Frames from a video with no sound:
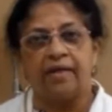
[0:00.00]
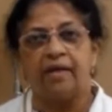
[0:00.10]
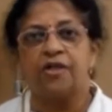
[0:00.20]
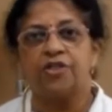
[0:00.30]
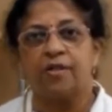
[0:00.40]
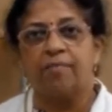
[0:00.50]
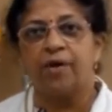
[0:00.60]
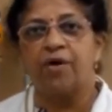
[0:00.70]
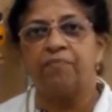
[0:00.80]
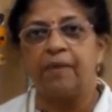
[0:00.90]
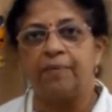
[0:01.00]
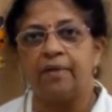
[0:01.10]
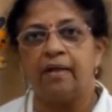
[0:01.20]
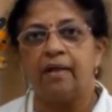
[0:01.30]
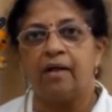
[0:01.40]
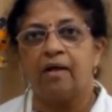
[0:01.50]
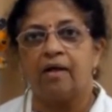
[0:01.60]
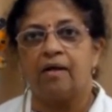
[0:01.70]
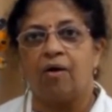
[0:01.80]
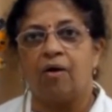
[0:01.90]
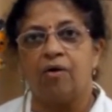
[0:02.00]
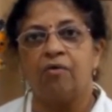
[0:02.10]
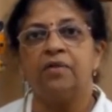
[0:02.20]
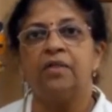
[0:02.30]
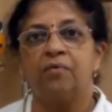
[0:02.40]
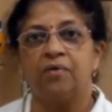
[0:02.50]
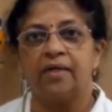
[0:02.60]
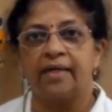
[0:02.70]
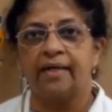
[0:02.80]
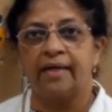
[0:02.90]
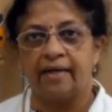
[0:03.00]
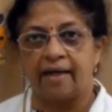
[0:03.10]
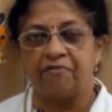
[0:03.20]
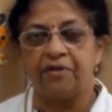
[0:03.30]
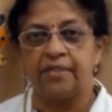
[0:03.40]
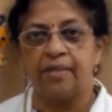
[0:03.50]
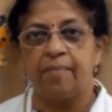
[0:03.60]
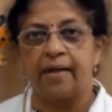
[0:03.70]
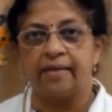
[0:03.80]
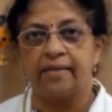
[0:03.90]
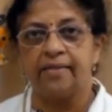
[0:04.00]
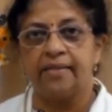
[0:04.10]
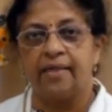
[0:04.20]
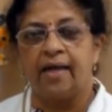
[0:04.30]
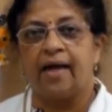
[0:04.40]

very large number of people all over the world are getting affected by it.